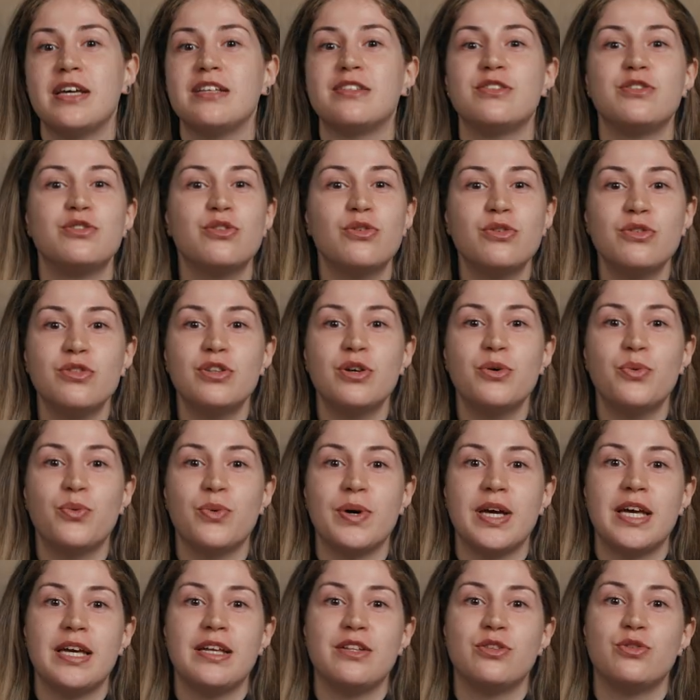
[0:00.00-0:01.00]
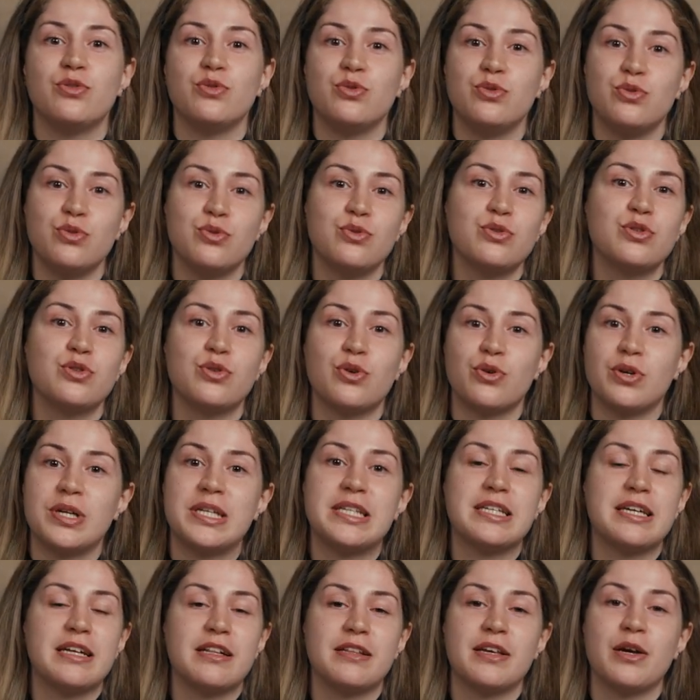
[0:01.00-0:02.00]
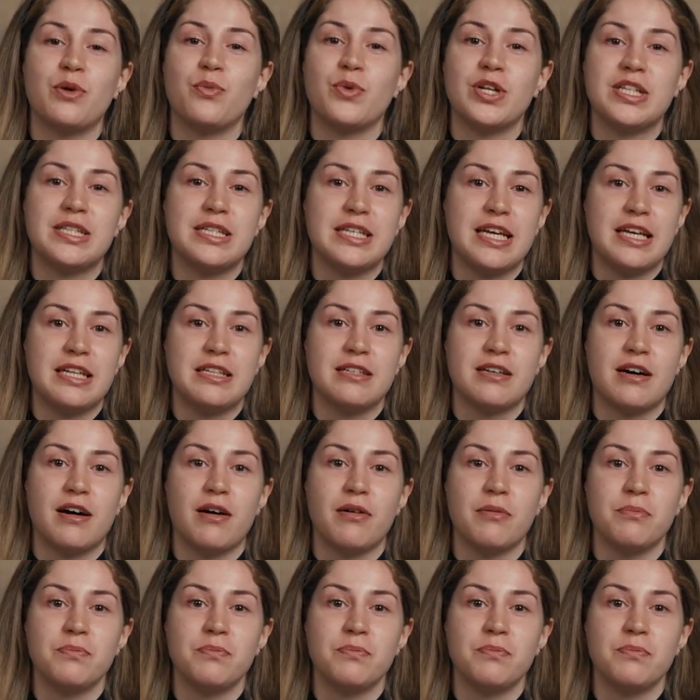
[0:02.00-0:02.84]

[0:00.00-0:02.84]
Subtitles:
is not the way to do storytelling with data.